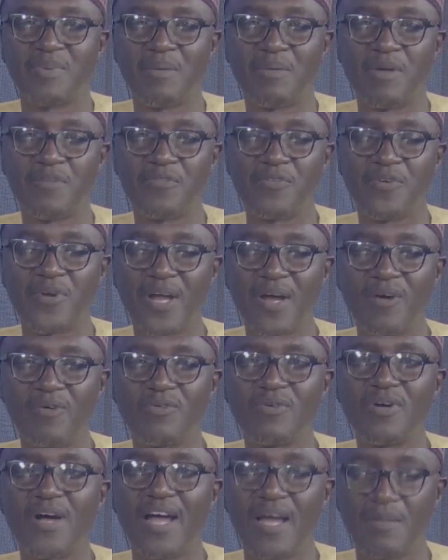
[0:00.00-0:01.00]
Bye-bye for
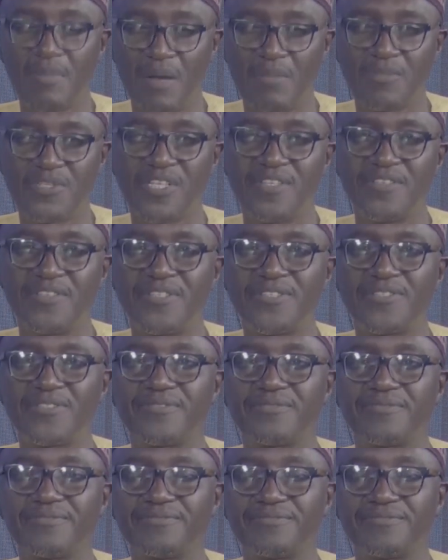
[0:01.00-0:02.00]
now. I'm Hamza Idris.